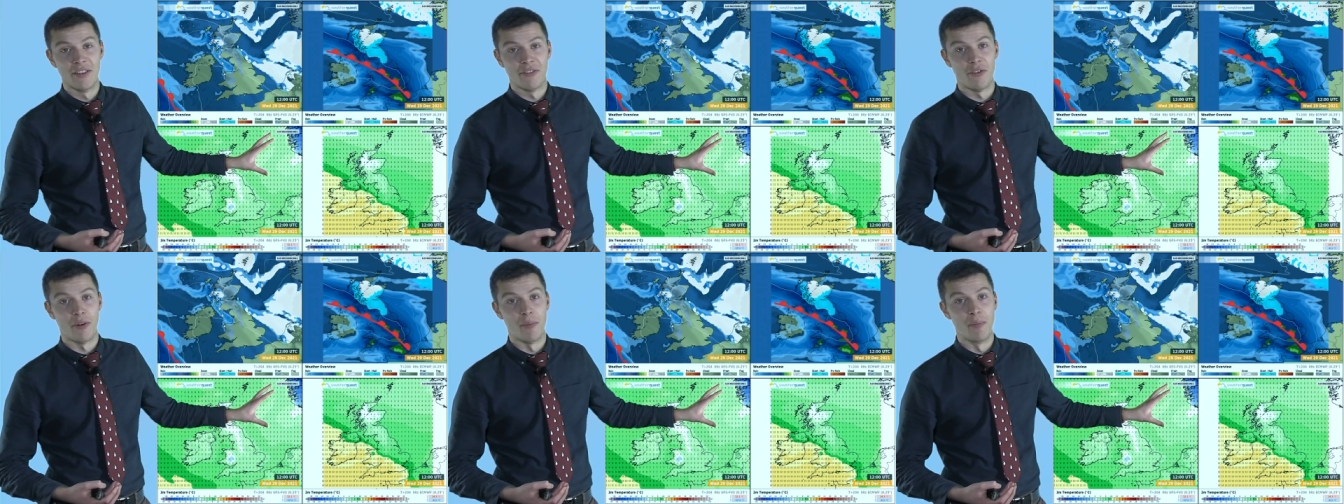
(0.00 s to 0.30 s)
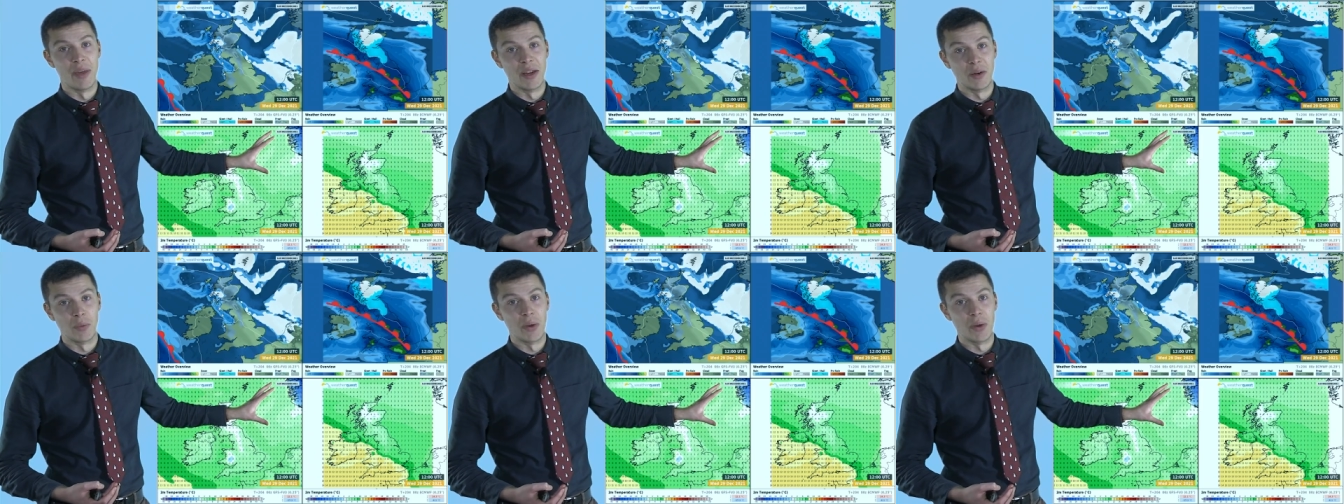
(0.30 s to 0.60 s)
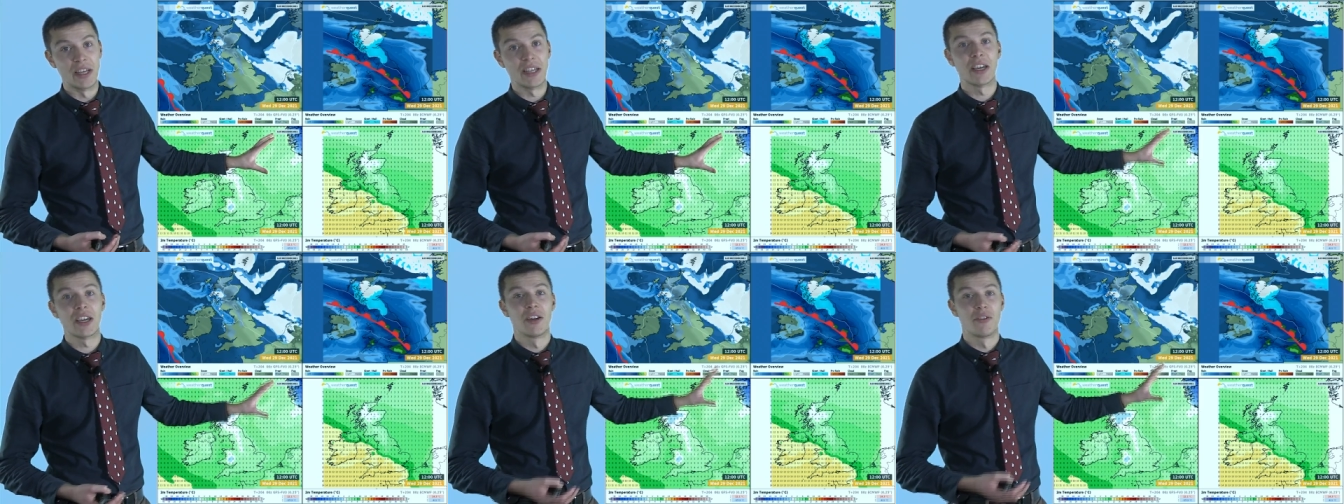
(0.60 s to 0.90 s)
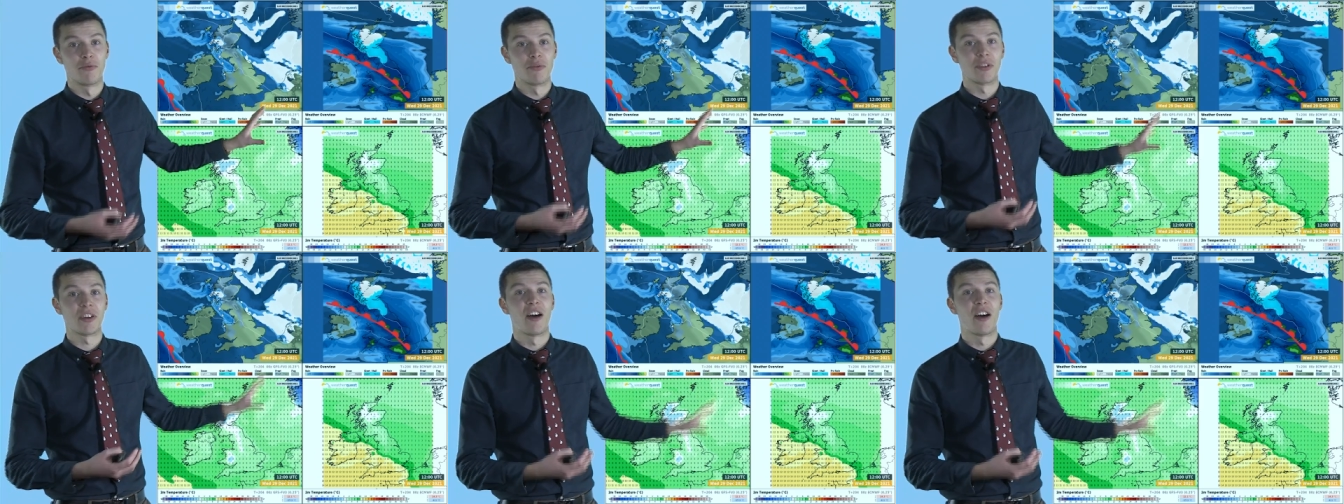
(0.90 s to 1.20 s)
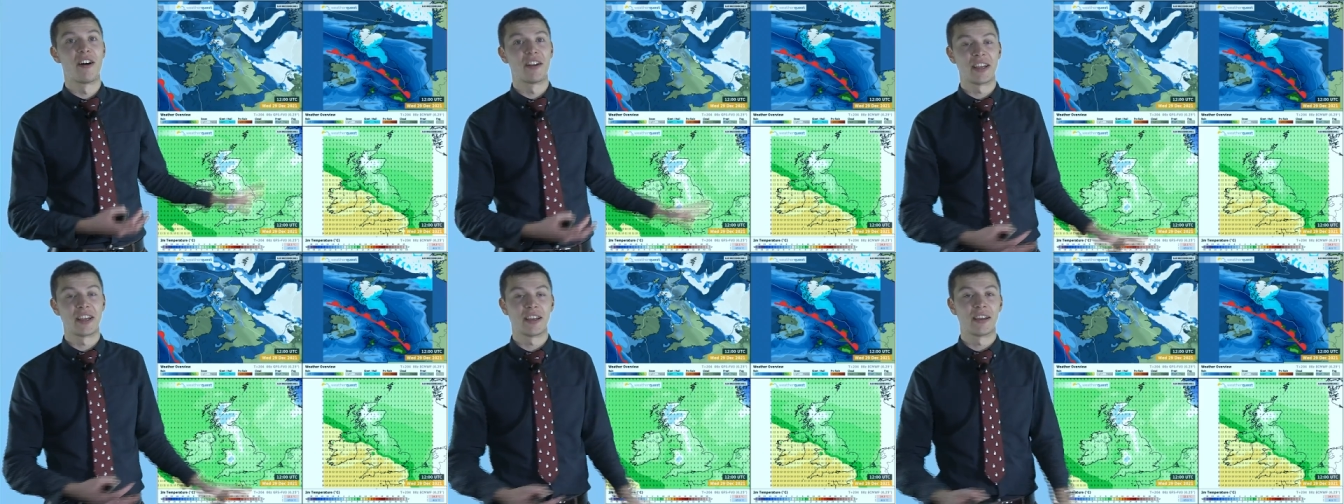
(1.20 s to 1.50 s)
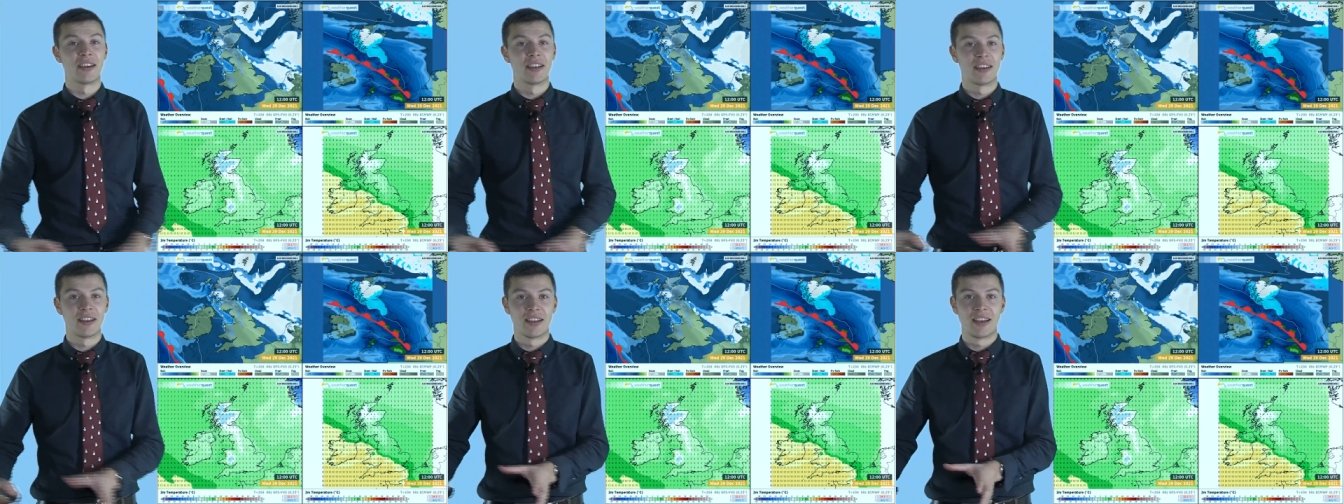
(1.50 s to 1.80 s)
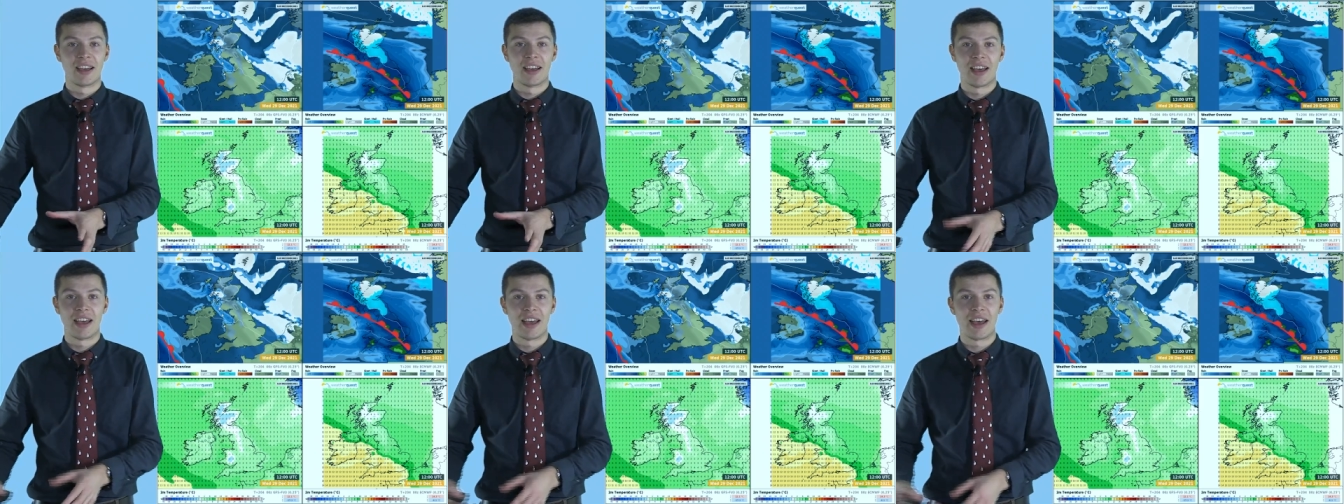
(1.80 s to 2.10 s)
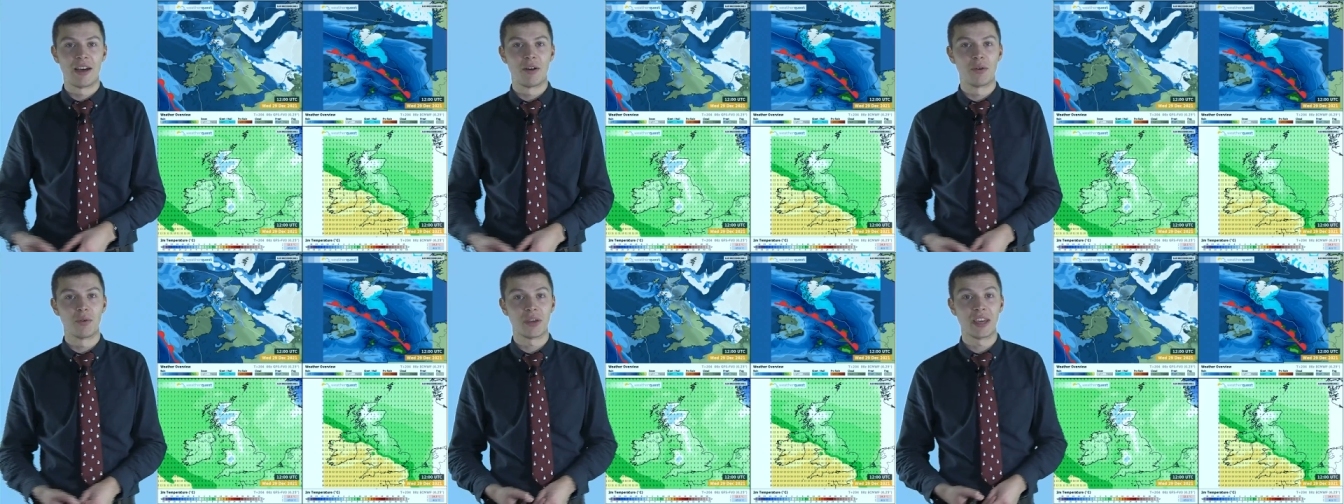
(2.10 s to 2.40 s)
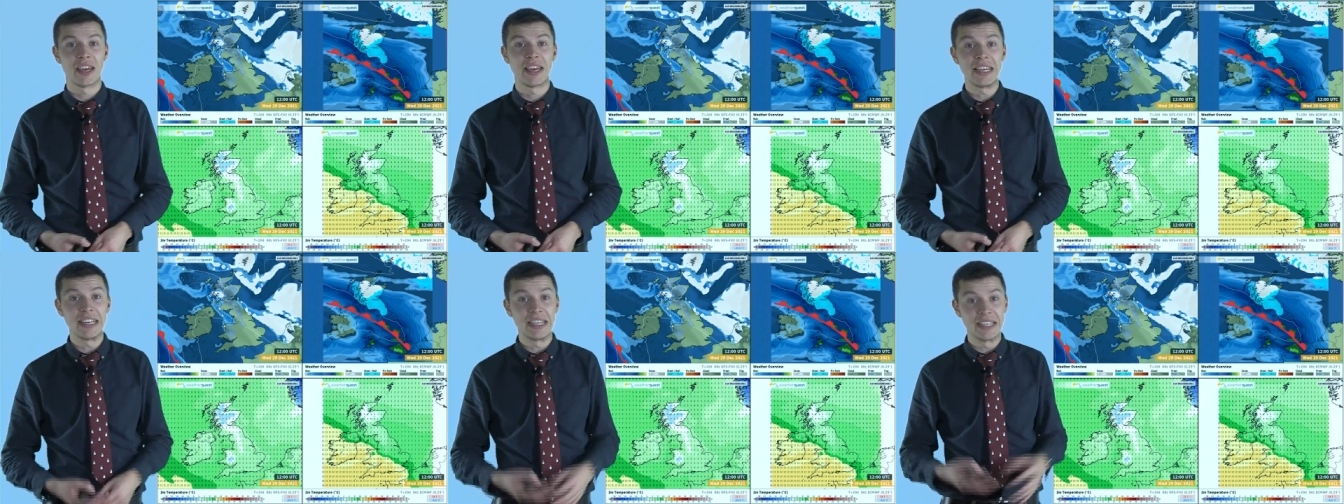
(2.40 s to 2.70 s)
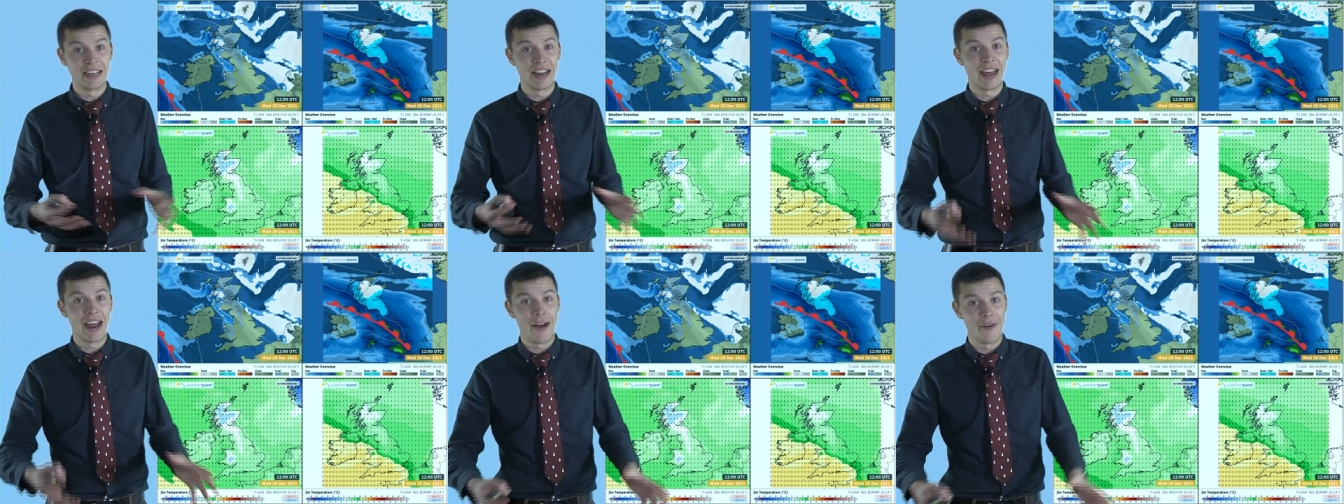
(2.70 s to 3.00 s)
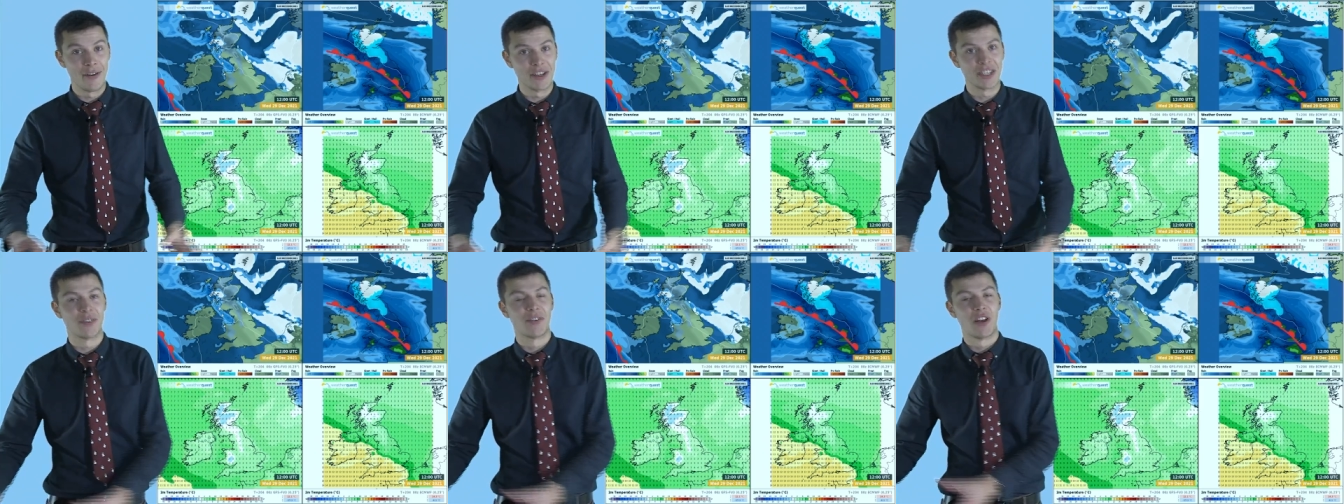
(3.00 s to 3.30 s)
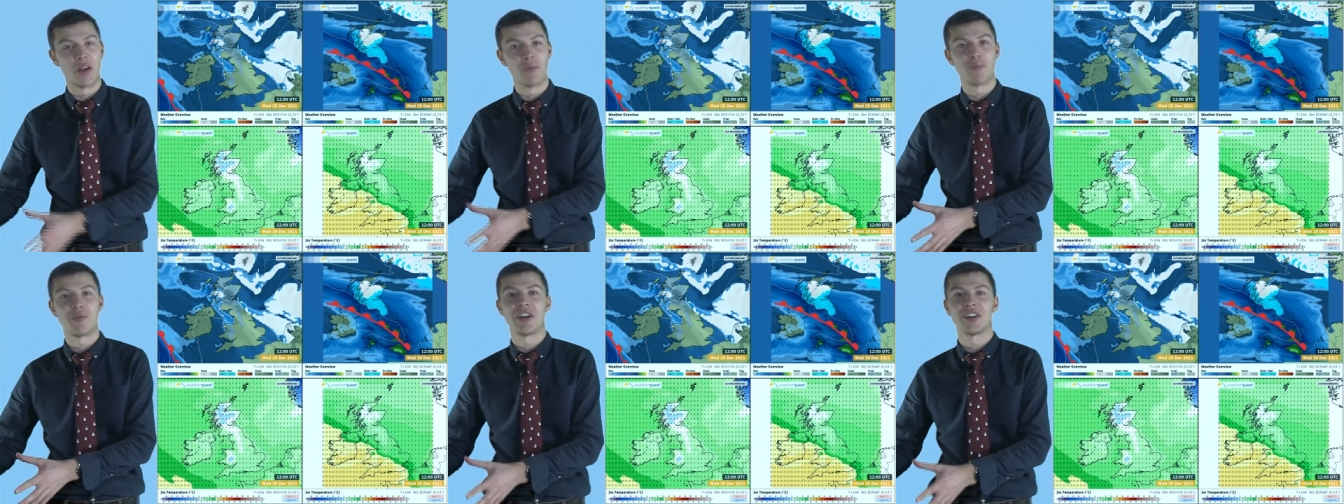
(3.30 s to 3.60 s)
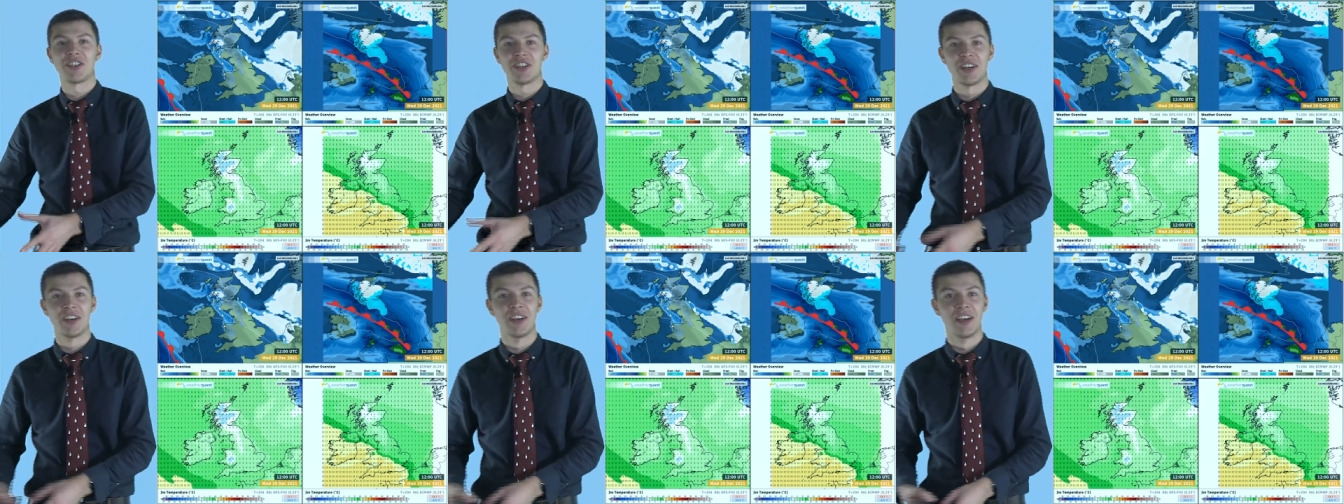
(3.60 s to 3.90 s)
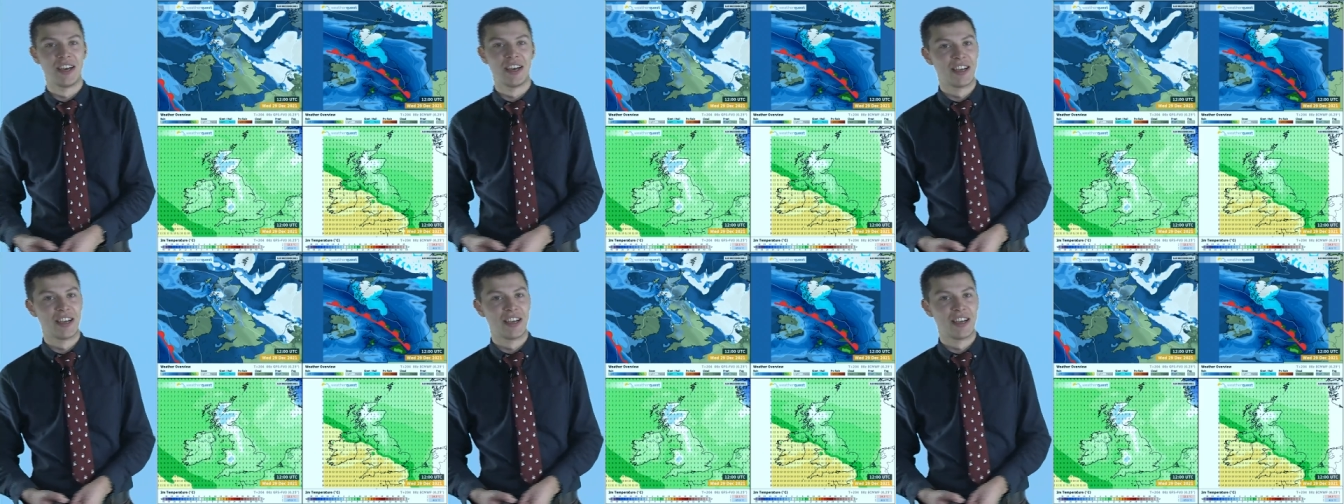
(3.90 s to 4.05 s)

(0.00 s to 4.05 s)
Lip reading: from midweek regarding how keen areas of low pressure,